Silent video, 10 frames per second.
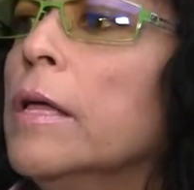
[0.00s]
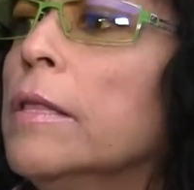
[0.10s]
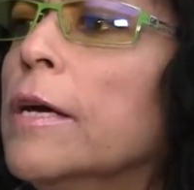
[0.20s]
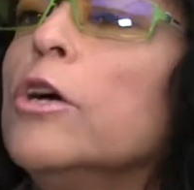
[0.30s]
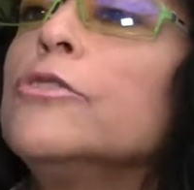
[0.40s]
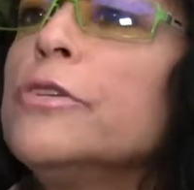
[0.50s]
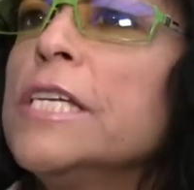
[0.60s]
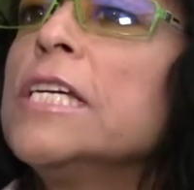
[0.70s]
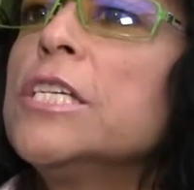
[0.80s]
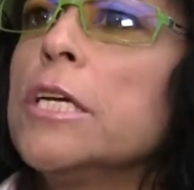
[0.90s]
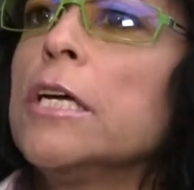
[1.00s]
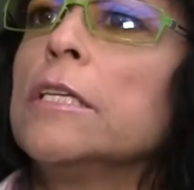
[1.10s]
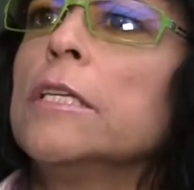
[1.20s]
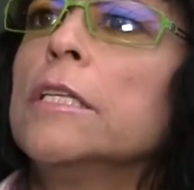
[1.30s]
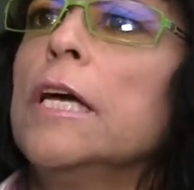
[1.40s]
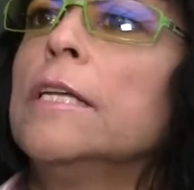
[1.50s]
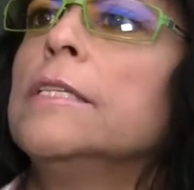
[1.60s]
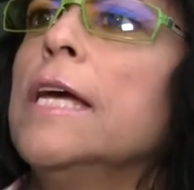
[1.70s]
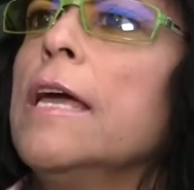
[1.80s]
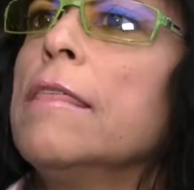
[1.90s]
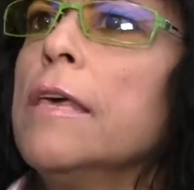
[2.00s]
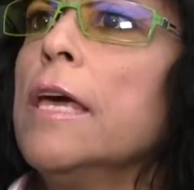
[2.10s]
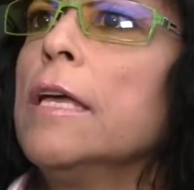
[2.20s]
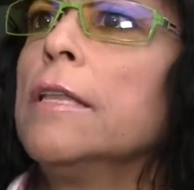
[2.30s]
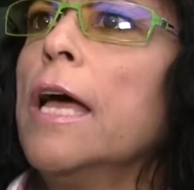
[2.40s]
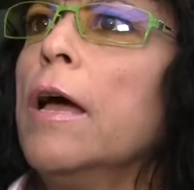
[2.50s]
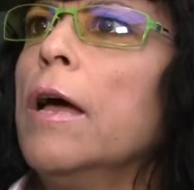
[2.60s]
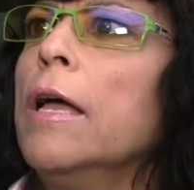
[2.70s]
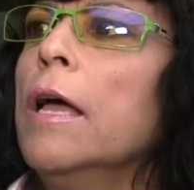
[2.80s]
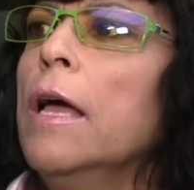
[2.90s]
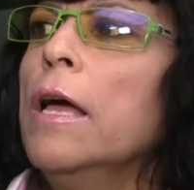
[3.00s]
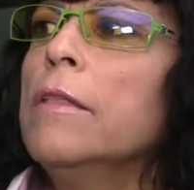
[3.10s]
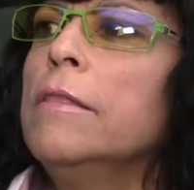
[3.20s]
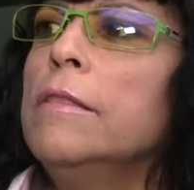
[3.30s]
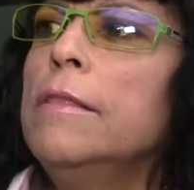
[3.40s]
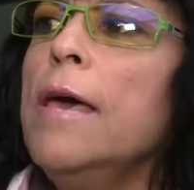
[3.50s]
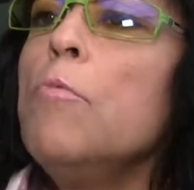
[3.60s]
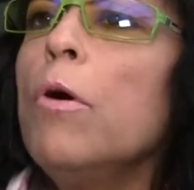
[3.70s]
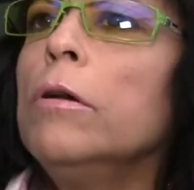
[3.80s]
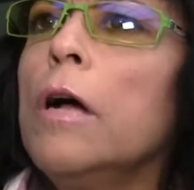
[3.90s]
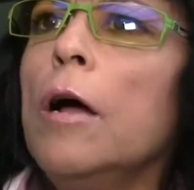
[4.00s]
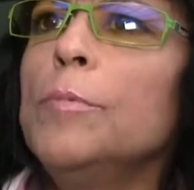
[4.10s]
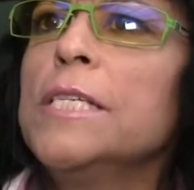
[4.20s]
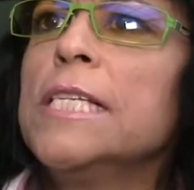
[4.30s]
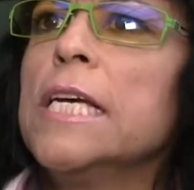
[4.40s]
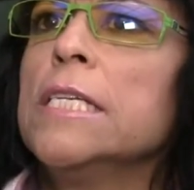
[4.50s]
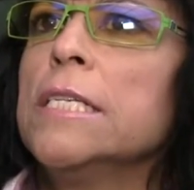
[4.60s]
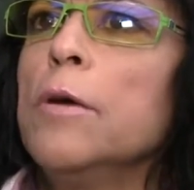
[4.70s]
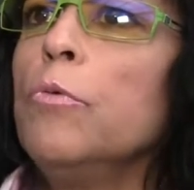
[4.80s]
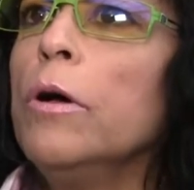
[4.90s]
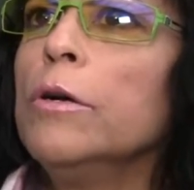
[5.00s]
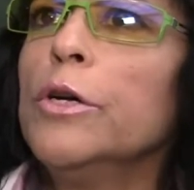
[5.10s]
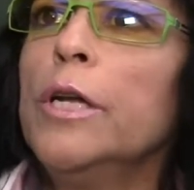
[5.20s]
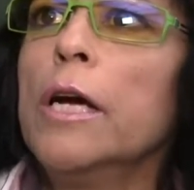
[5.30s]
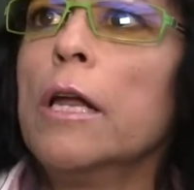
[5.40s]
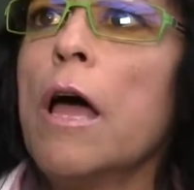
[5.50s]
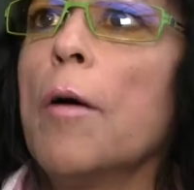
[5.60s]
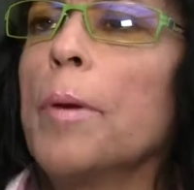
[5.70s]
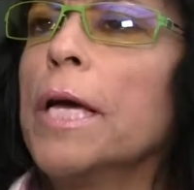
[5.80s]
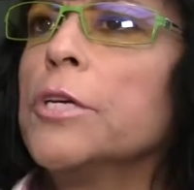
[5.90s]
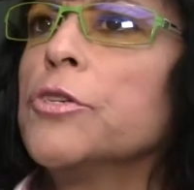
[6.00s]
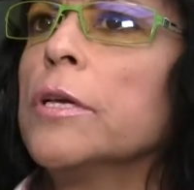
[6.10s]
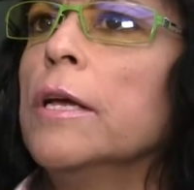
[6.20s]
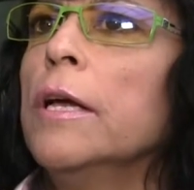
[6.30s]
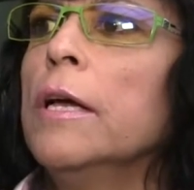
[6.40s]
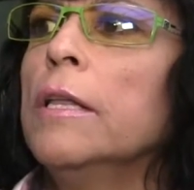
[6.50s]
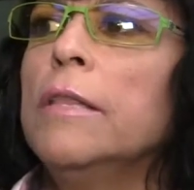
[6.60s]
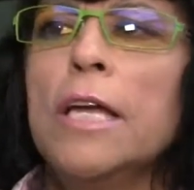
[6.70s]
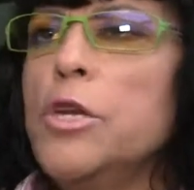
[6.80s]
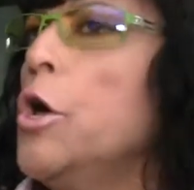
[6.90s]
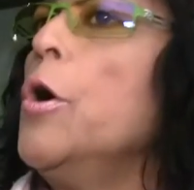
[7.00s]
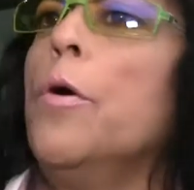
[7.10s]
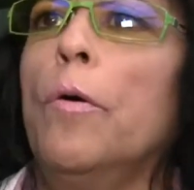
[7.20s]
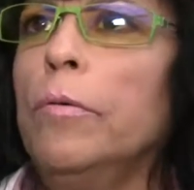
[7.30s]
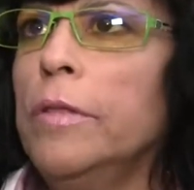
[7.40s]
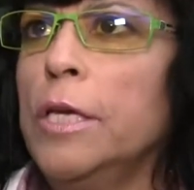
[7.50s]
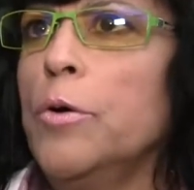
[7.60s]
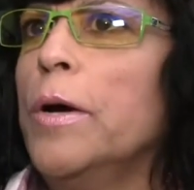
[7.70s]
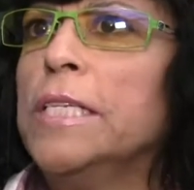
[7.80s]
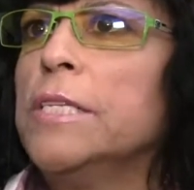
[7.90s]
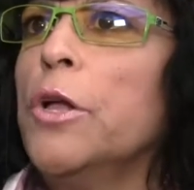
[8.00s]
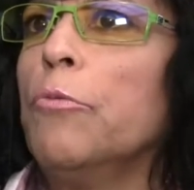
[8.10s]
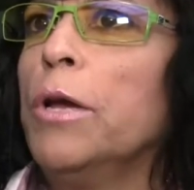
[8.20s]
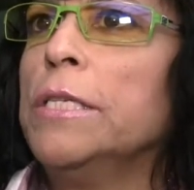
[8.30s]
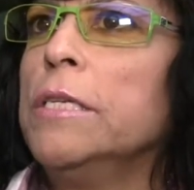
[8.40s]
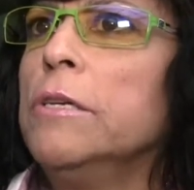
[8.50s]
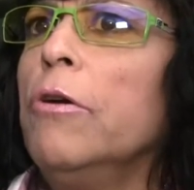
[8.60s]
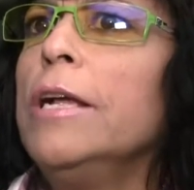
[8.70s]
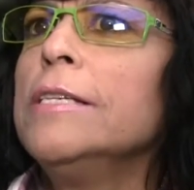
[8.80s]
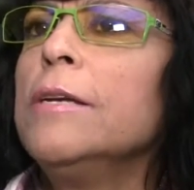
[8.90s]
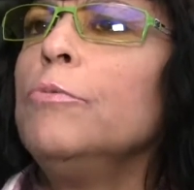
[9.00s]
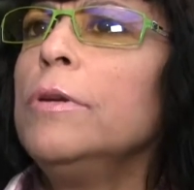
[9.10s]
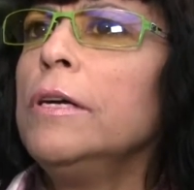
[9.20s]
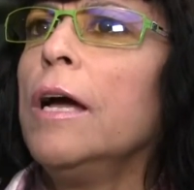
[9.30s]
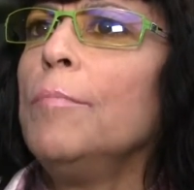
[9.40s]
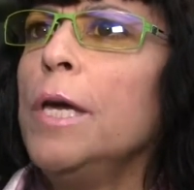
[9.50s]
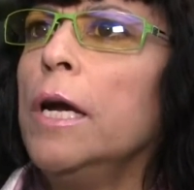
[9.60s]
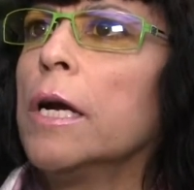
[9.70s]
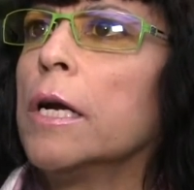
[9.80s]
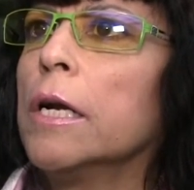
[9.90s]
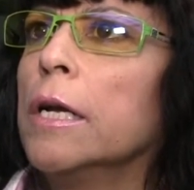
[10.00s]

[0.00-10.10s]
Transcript: the contradiction that they think that they want common sense, they want good economics, they know the U.S. is not racist, or else they wouldn't come here,